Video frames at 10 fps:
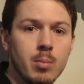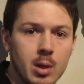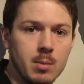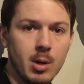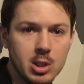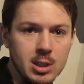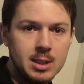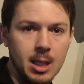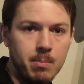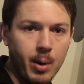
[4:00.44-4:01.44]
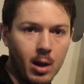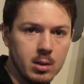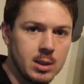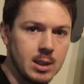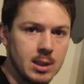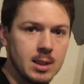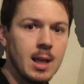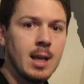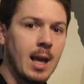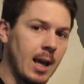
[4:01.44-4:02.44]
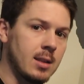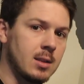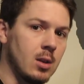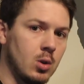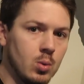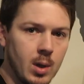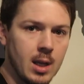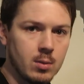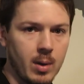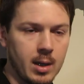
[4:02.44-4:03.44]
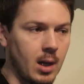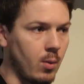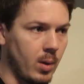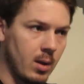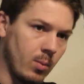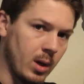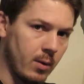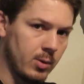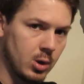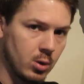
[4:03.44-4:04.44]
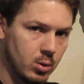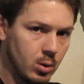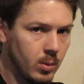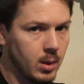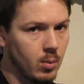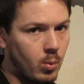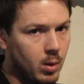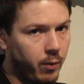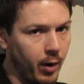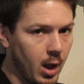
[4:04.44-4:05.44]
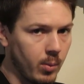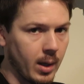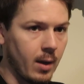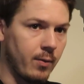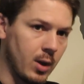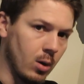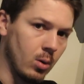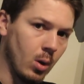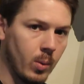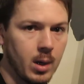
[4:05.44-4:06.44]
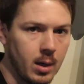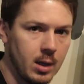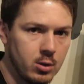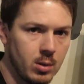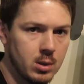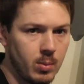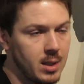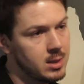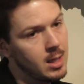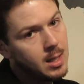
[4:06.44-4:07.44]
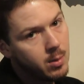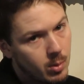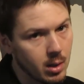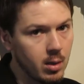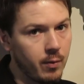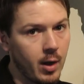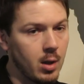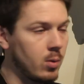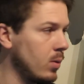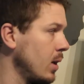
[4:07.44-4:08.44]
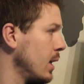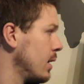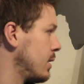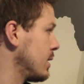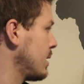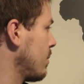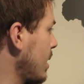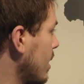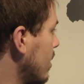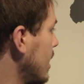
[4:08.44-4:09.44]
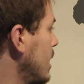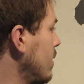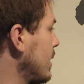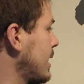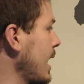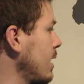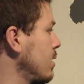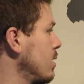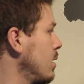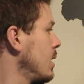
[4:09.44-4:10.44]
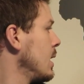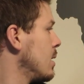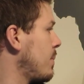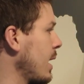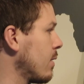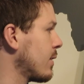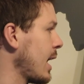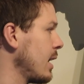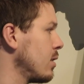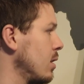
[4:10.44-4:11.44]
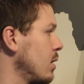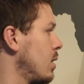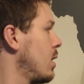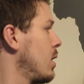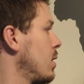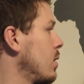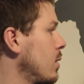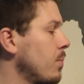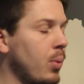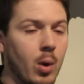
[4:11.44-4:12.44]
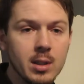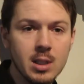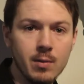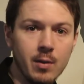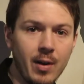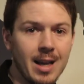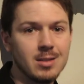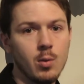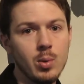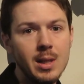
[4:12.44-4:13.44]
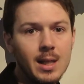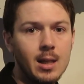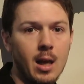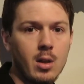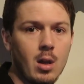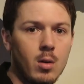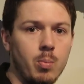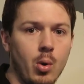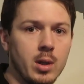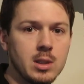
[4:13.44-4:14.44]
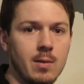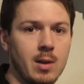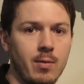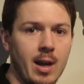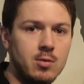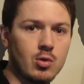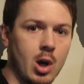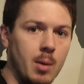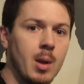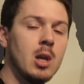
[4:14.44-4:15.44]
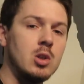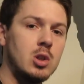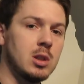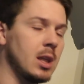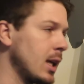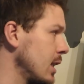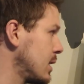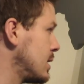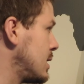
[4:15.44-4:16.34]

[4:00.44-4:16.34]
pretty much the same policies as the US right now. Whatever they're doing, we're following. If they're lowering interest rates, we're gonna follow the same thing. Here in Canada, Bank of Canada, 0.75, so we need another 0.75 drop just to get to